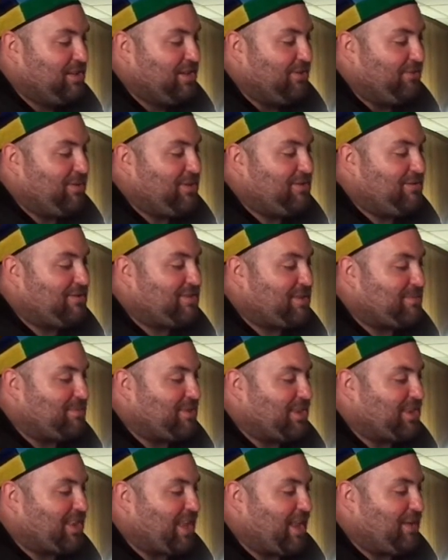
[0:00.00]
We use some of
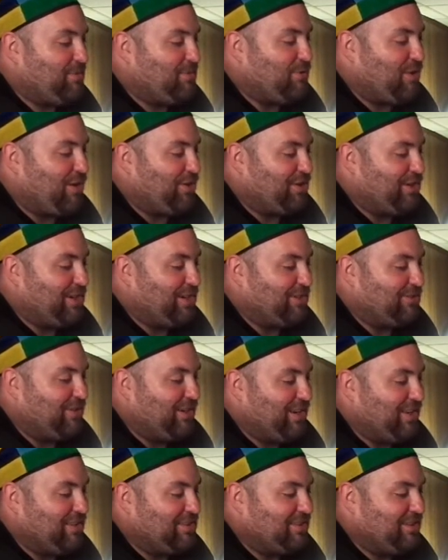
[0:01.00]
the same quality
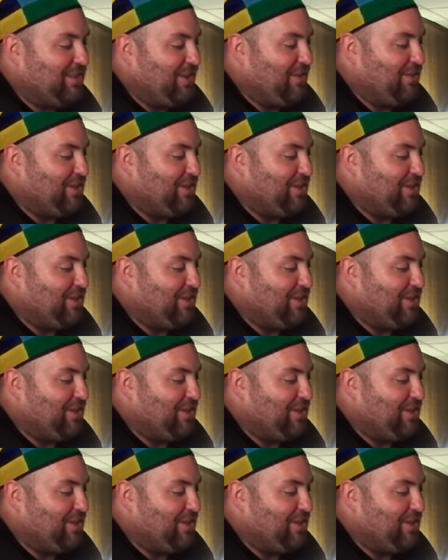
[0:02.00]
ingredients today